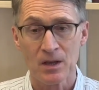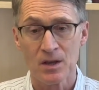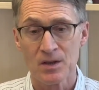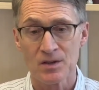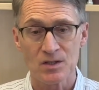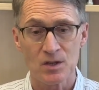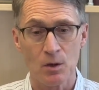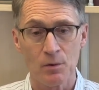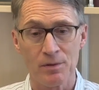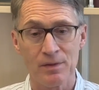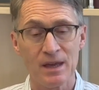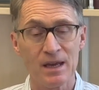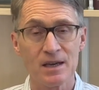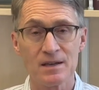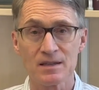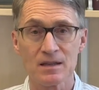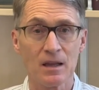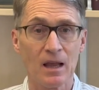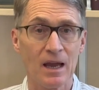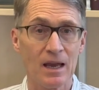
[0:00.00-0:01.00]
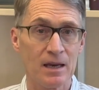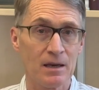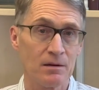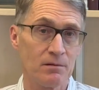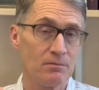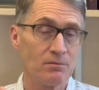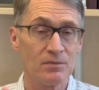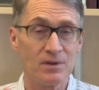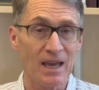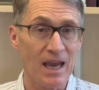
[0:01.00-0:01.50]
So things like
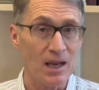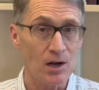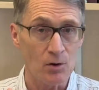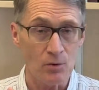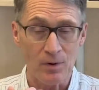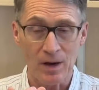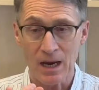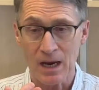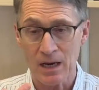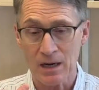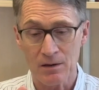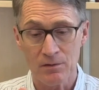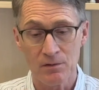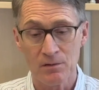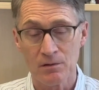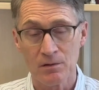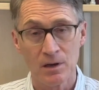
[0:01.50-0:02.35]
Gatorade,